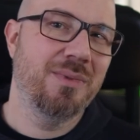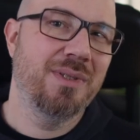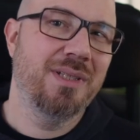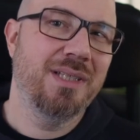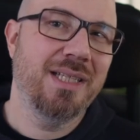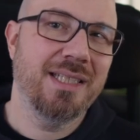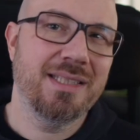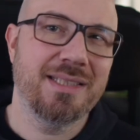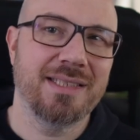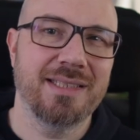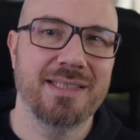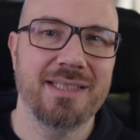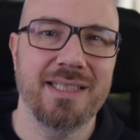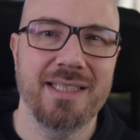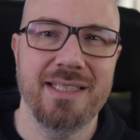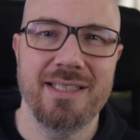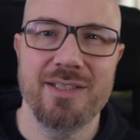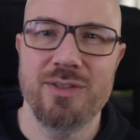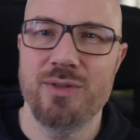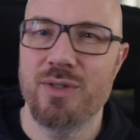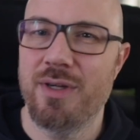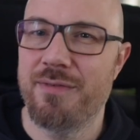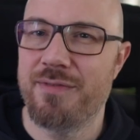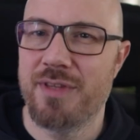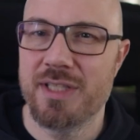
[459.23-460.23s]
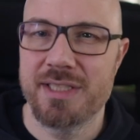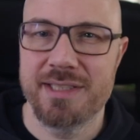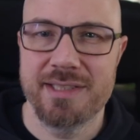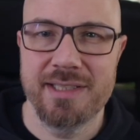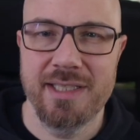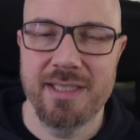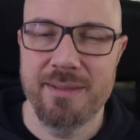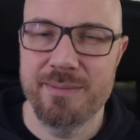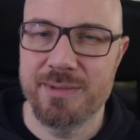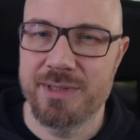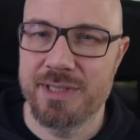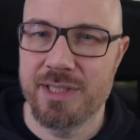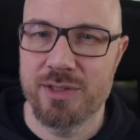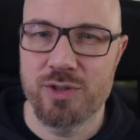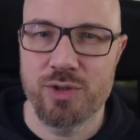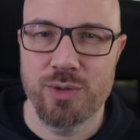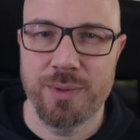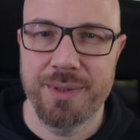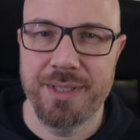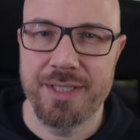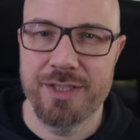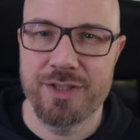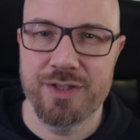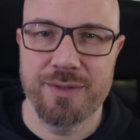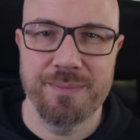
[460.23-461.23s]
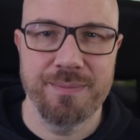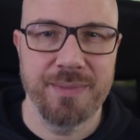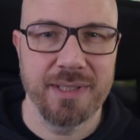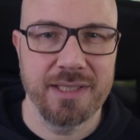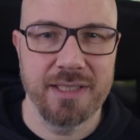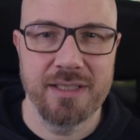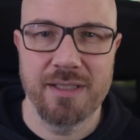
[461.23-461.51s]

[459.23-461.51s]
Let's say you have the same situation but